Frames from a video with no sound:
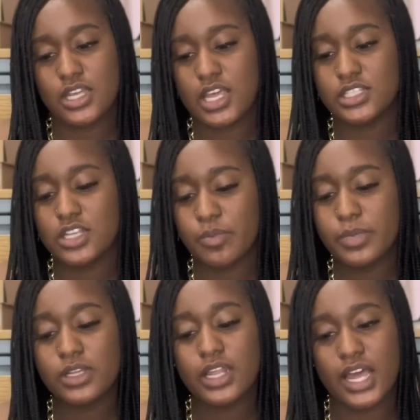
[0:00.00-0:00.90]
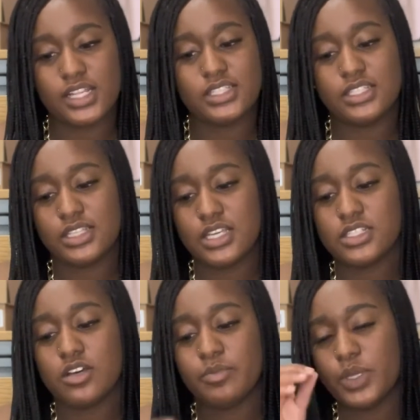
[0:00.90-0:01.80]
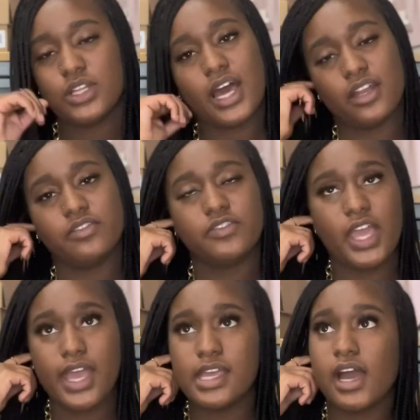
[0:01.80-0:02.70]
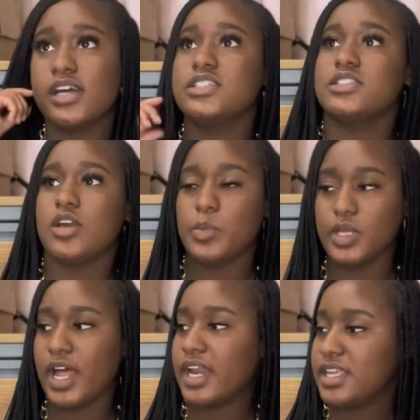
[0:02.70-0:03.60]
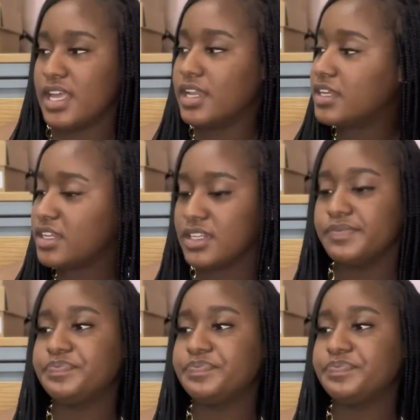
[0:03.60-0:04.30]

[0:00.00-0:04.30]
It's gonna be a lot. It's gonna be a lot of chaos. It's gonna be a lot of yelling.